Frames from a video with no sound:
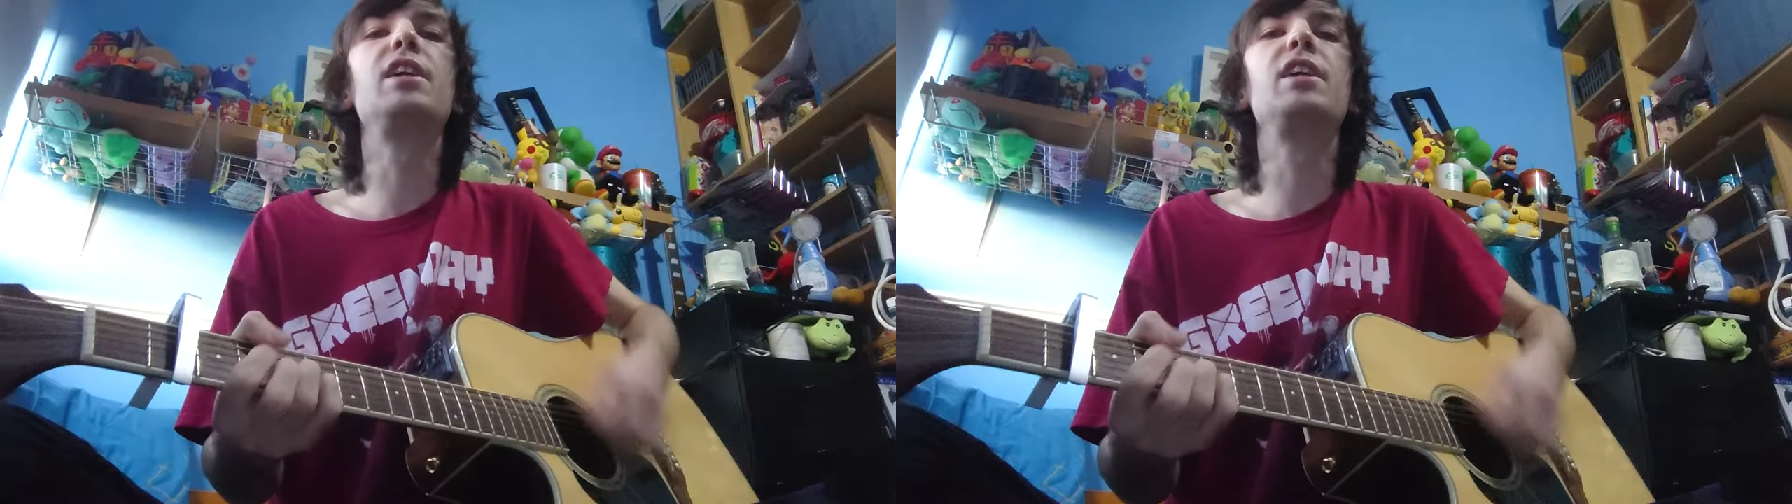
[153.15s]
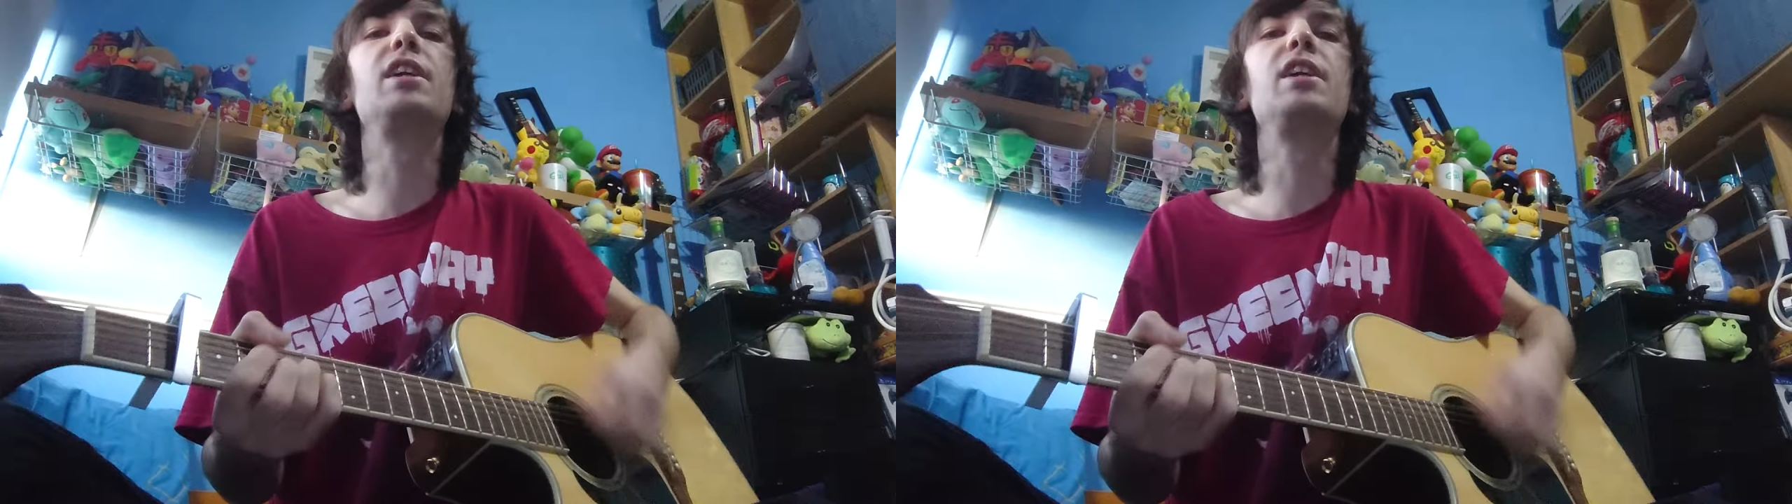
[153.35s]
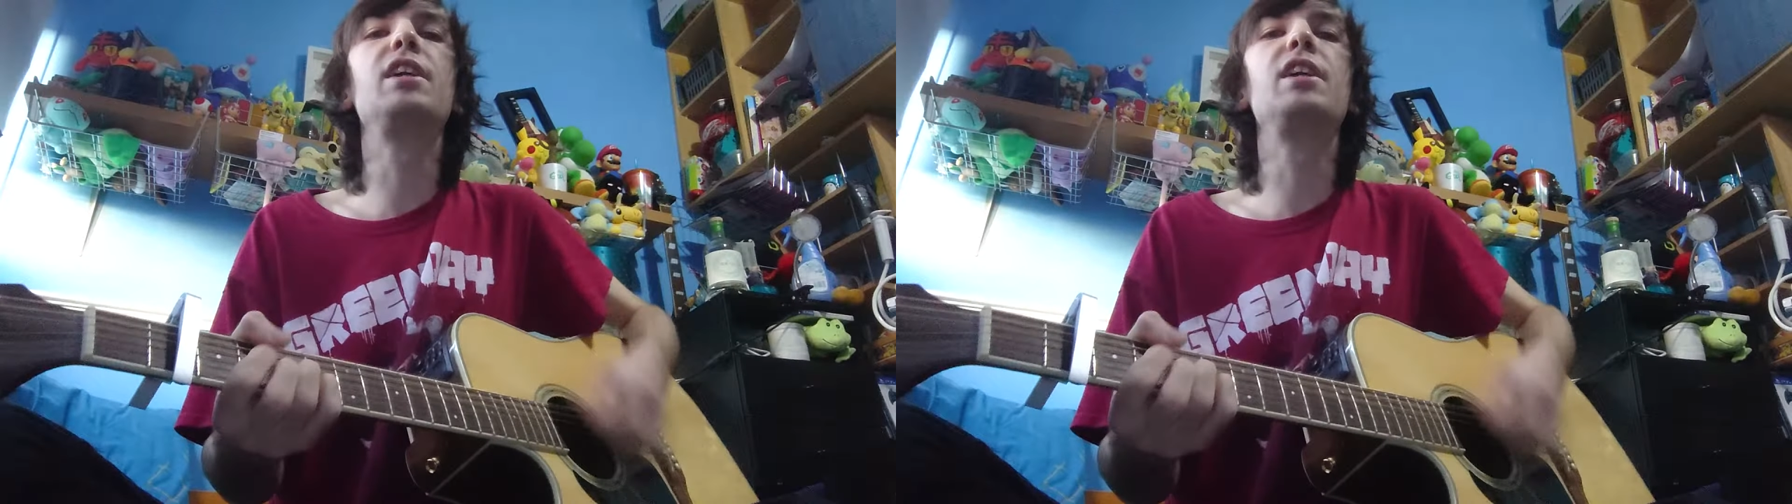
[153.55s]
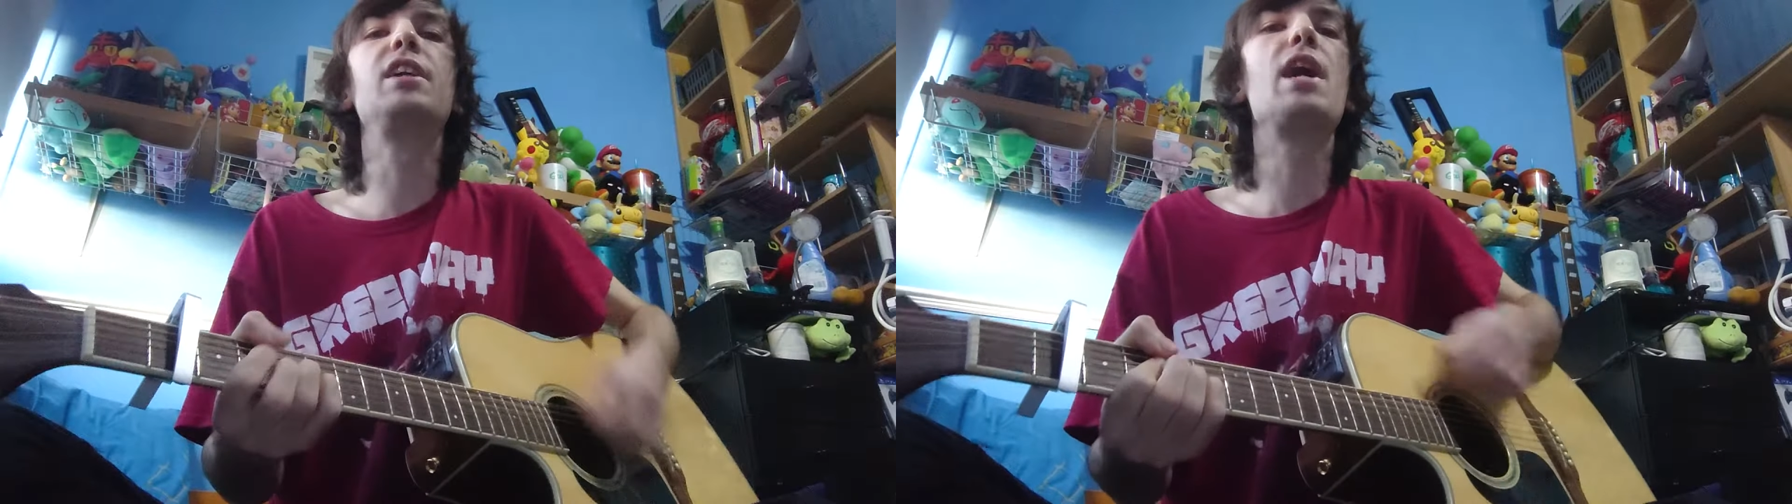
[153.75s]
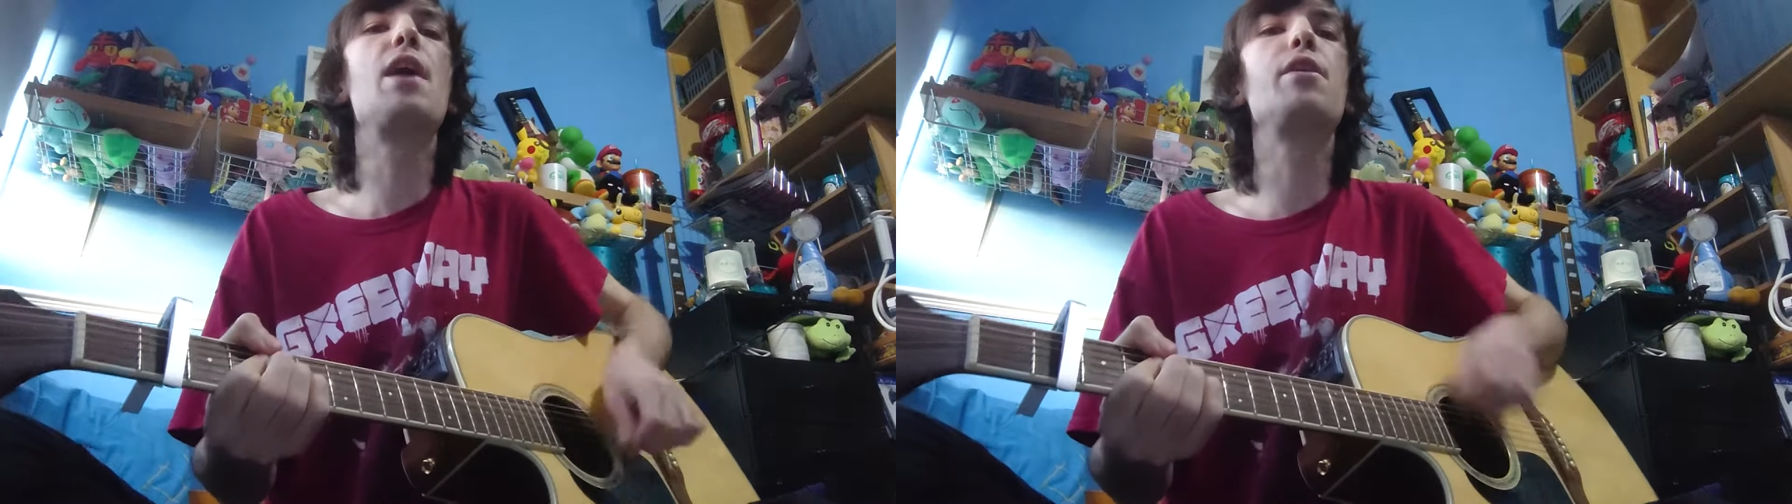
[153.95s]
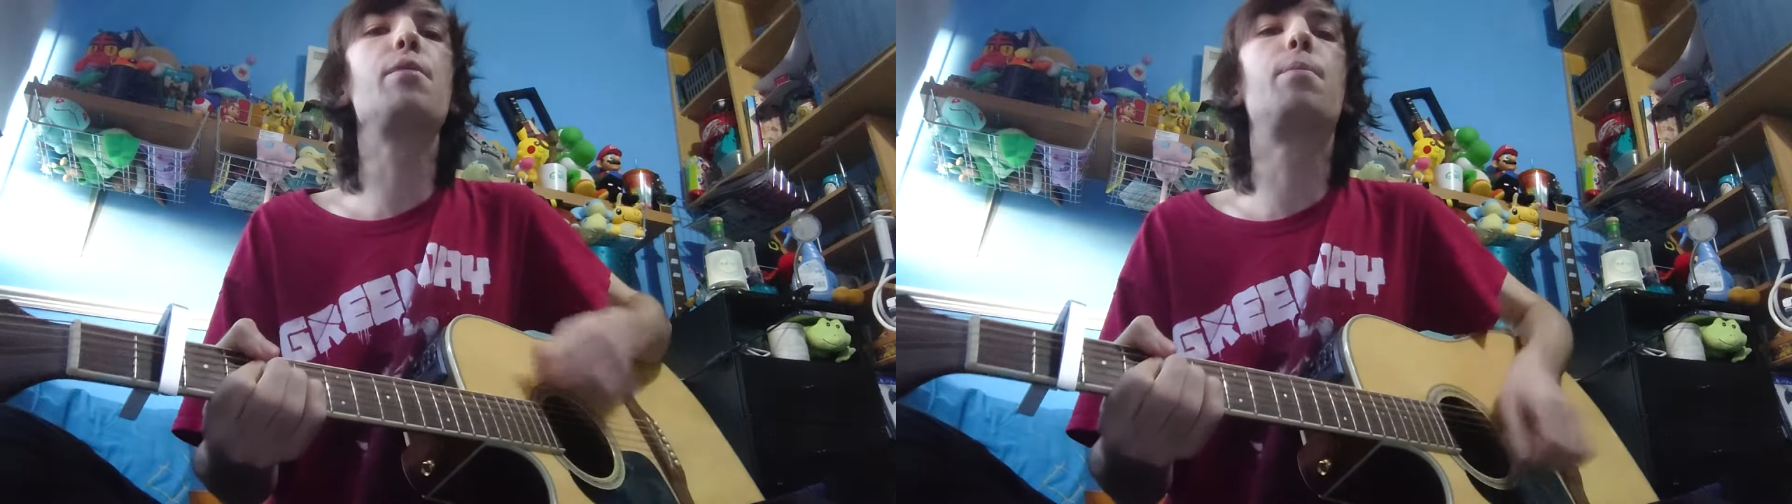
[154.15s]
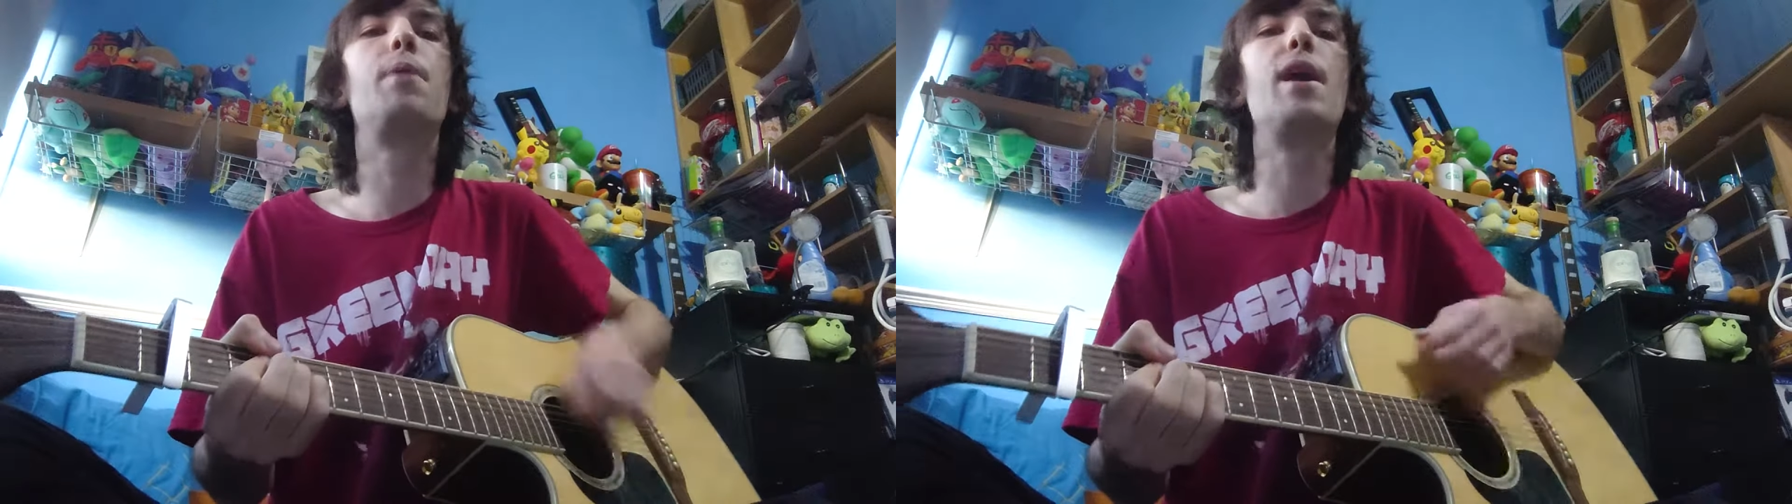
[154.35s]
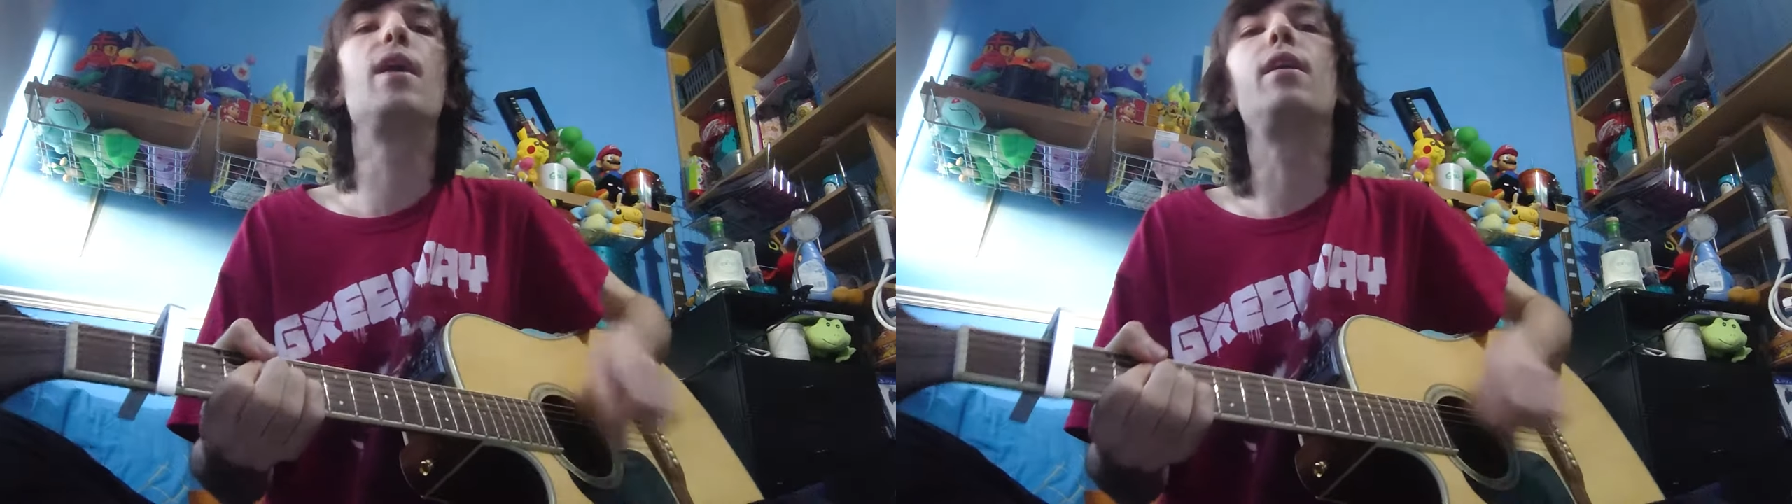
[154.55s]
bottle and on the
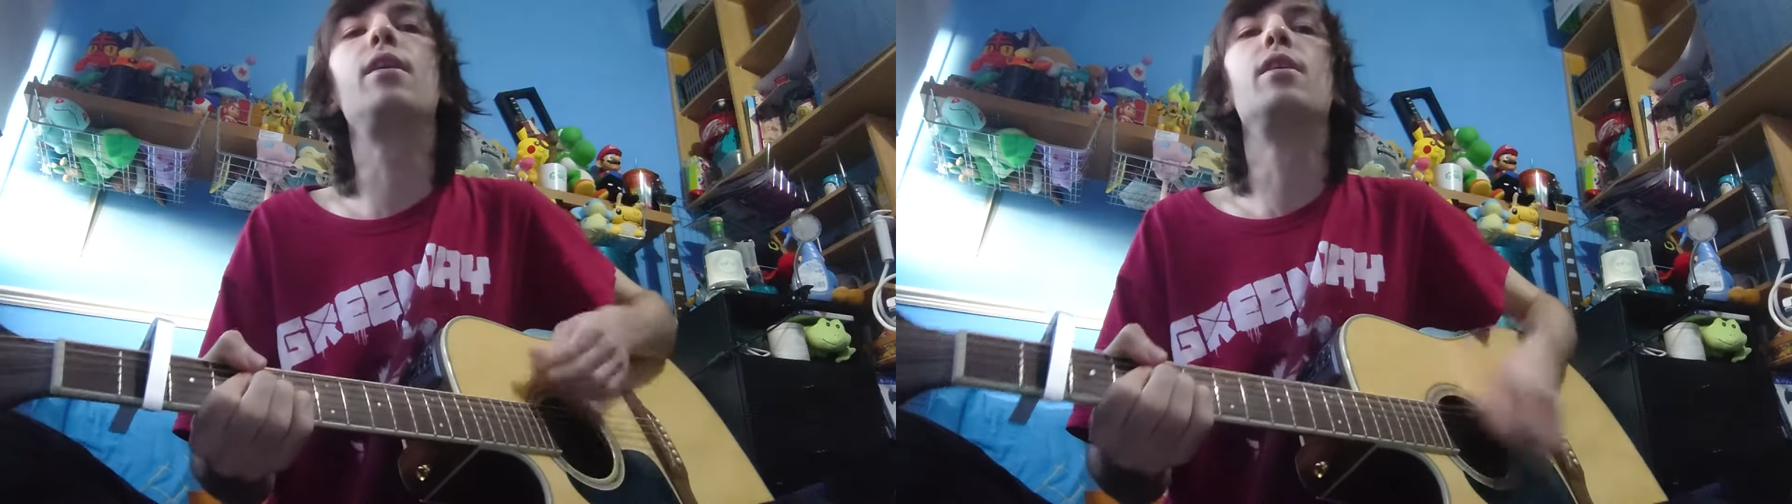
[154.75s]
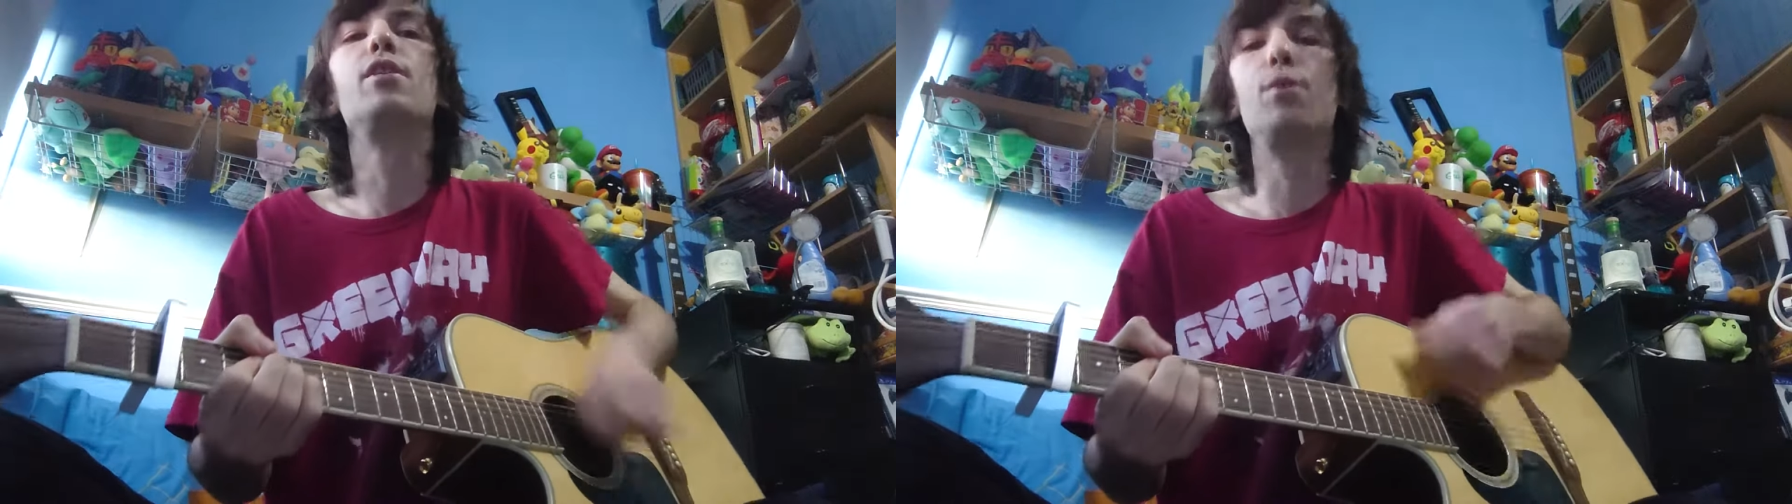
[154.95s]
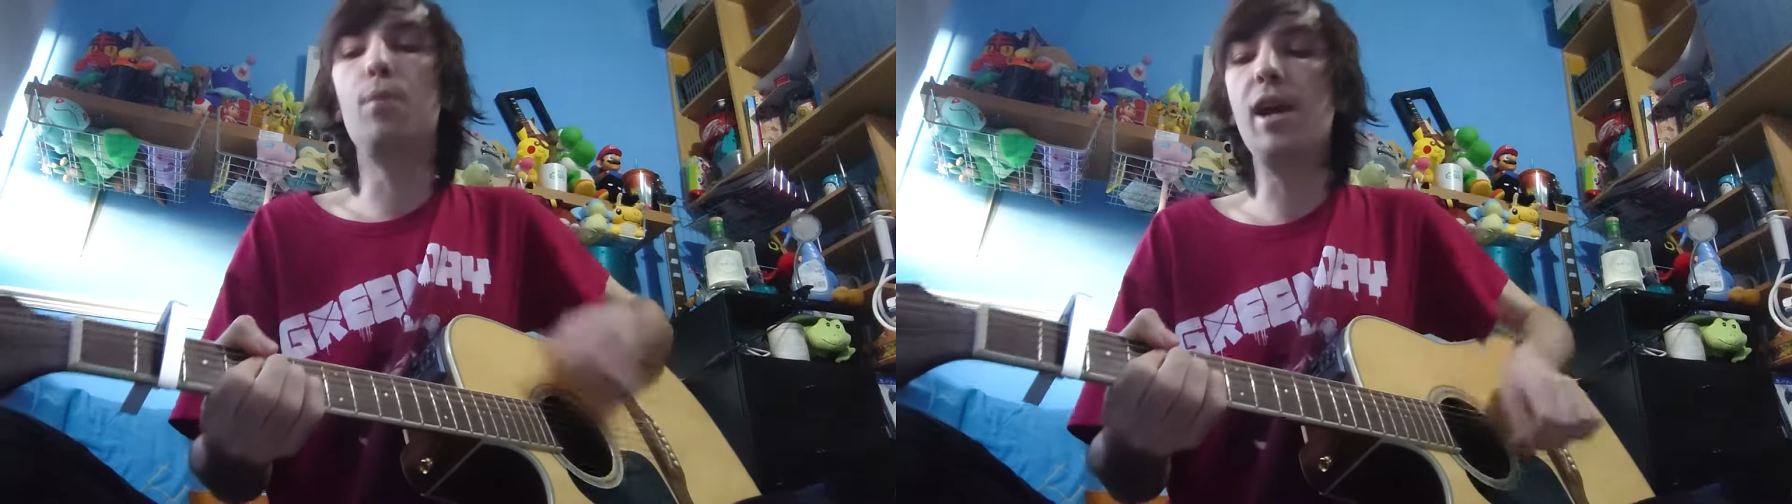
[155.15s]
pen